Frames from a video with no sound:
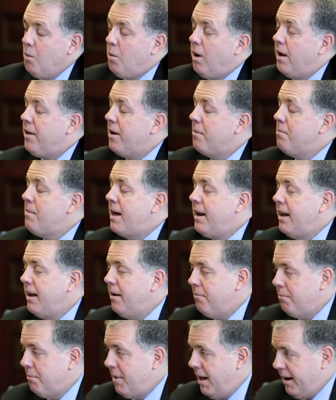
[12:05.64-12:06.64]
Well, there are
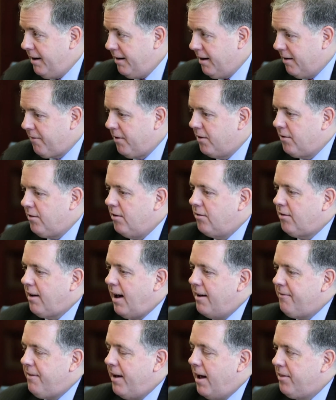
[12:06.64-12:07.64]
many, many differences.
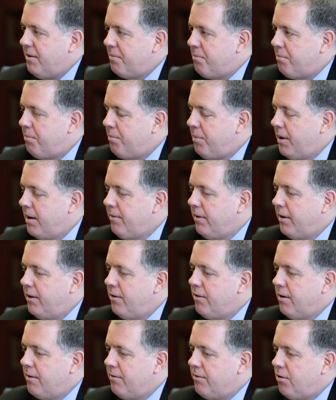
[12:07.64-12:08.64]
I've had the
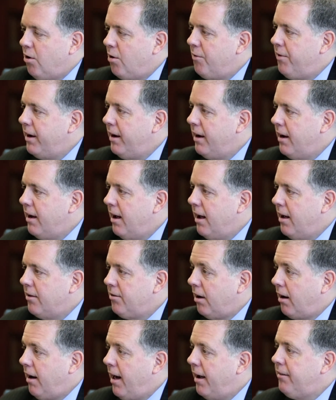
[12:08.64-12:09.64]
privilege of serving
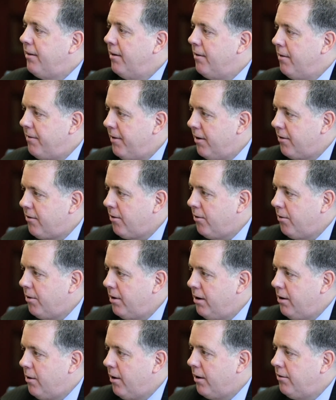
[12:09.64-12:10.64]
as an elected official
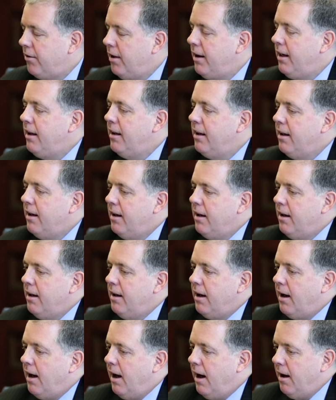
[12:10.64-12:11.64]
in New York City
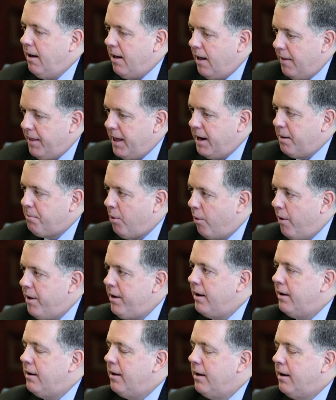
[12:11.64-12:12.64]
and then
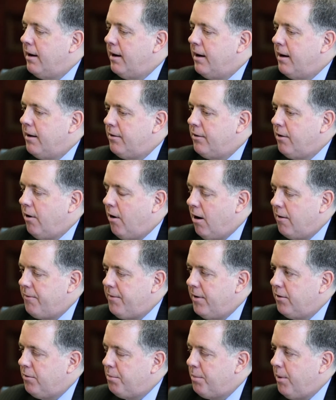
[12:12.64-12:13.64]
appointed to
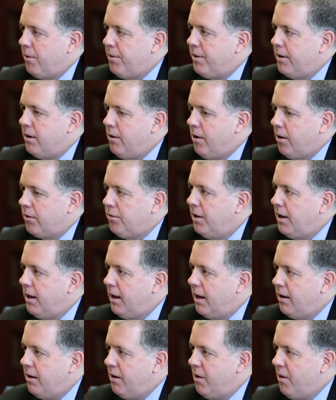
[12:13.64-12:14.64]
office both in New York
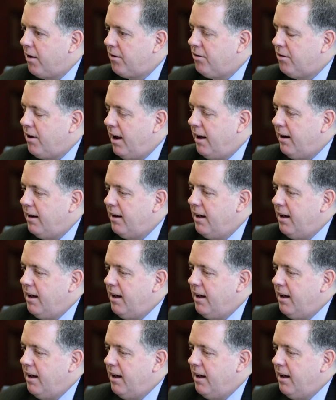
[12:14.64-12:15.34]
City and New York State.